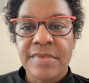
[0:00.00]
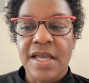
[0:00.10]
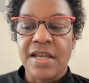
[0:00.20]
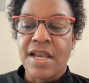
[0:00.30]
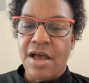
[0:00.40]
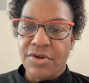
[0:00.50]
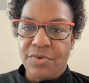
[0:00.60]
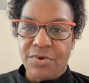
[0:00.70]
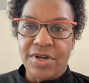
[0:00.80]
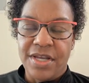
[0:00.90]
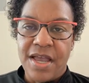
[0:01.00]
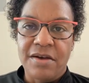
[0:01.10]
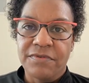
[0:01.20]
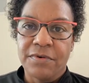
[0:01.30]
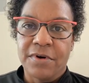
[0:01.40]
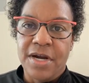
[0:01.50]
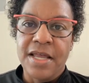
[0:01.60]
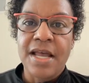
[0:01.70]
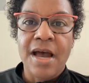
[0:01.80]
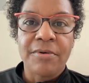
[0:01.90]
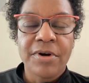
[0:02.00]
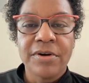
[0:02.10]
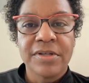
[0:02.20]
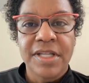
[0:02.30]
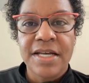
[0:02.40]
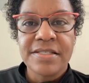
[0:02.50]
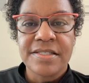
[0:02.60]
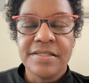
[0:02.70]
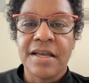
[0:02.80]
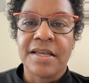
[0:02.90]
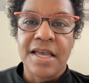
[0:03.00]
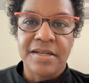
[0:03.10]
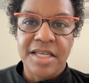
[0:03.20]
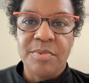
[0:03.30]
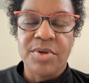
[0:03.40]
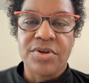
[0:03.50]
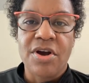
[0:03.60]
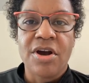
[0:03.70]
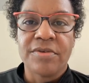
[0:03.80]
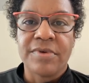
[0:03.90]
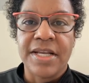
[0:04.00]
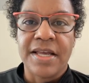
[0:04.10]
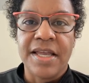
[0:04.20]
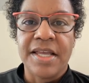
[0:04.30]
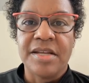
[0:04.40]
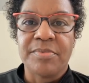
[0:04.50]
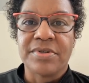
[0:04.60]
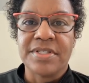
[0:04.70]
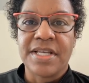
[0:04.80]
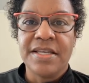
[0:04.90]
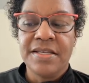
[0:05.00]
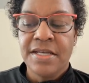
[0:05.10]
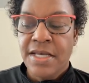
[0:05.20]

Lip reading: and now you're working out for an hour or less, again, keeping your heart rate at 80%.